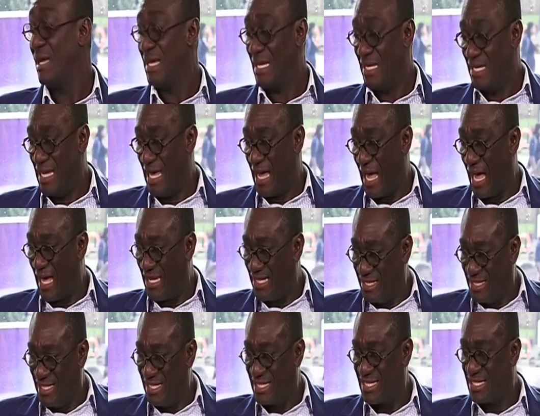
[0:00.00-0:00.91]
The
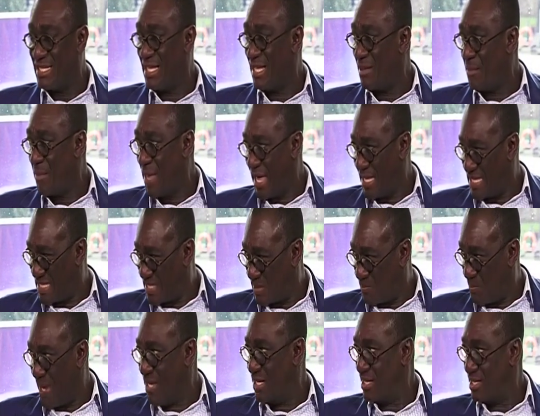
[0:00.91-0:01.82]
additional
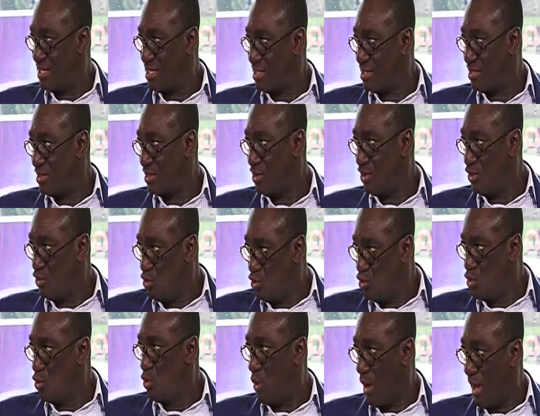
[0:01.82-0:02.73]
expense
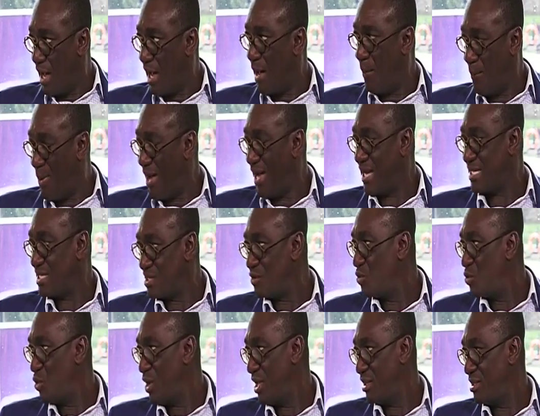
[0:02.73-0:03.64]
you are
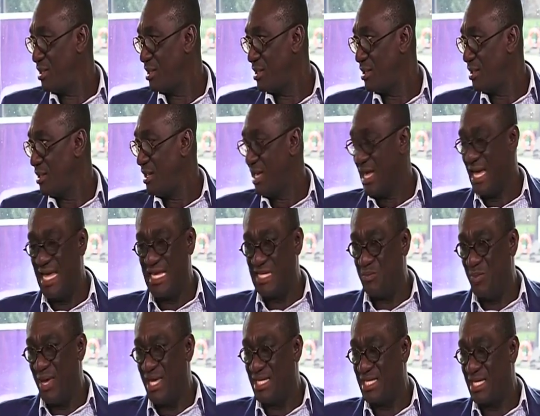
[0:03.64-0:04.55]
parting with is
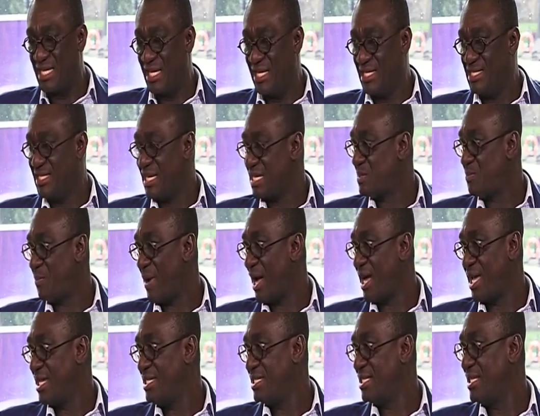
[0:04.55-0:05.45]
basically just
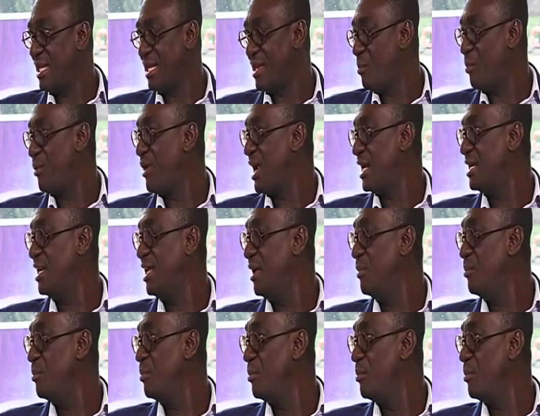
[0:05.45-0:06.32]
packaging and a brand name.